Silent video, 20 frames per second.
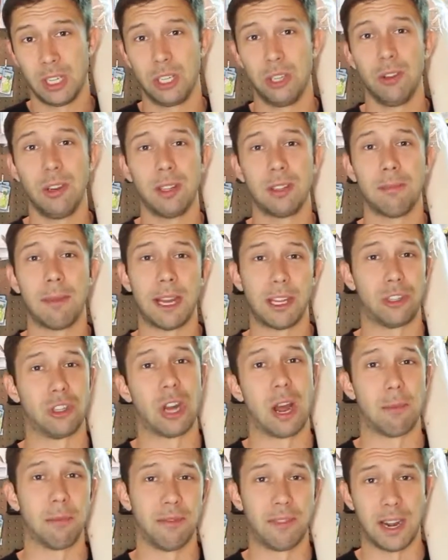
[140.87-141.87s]
you did the
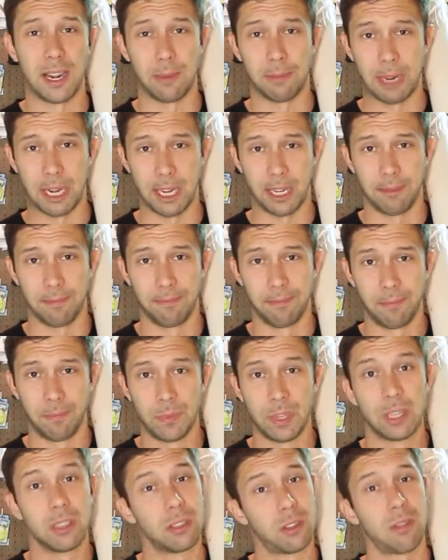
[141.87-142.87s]
best job of anybody,
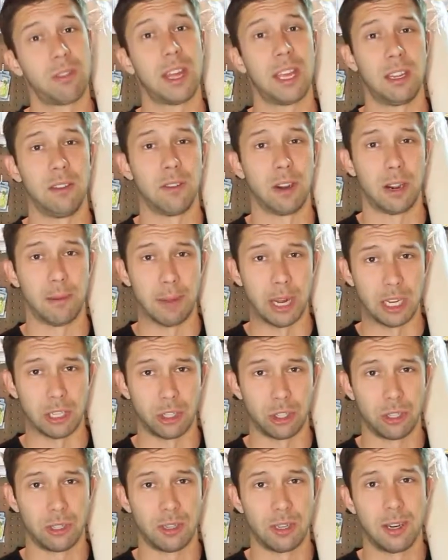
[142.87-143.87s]
so thank you very
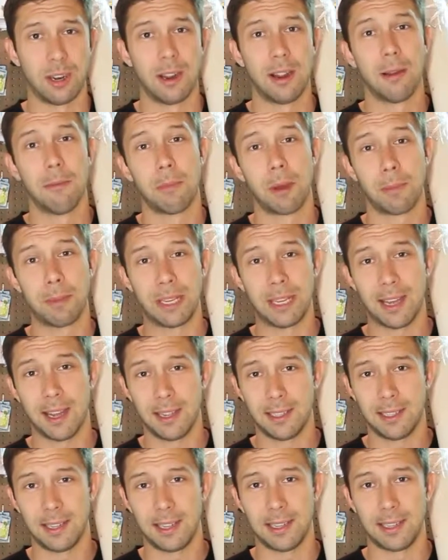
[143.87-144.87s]
much. But
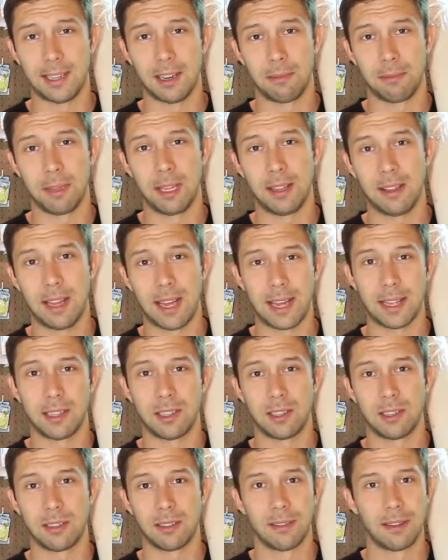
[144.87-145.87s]
because they sent me
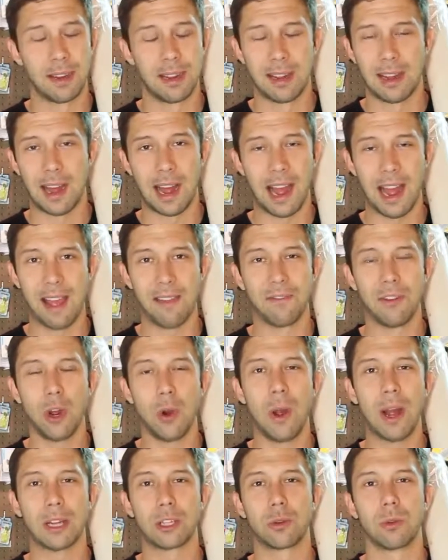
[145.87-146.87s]
this, I have
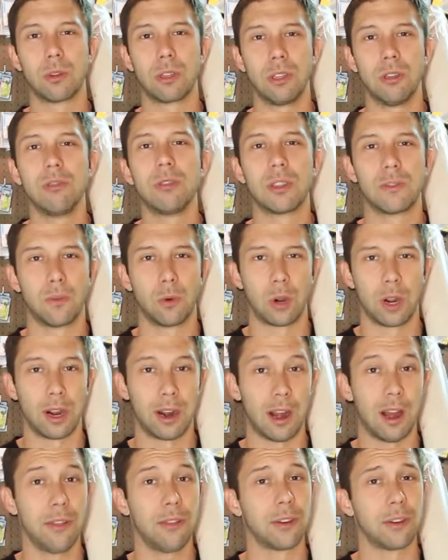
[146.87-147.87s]
no actual use for
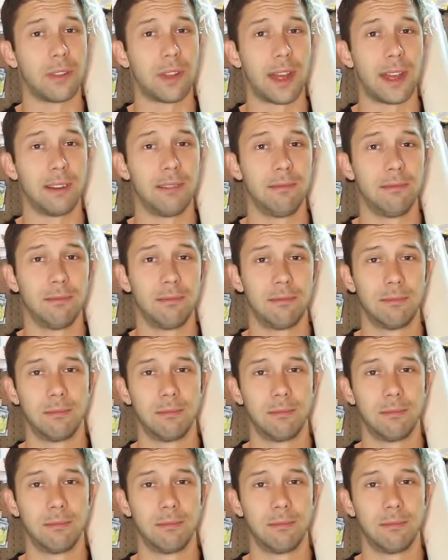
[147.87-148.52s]
it other than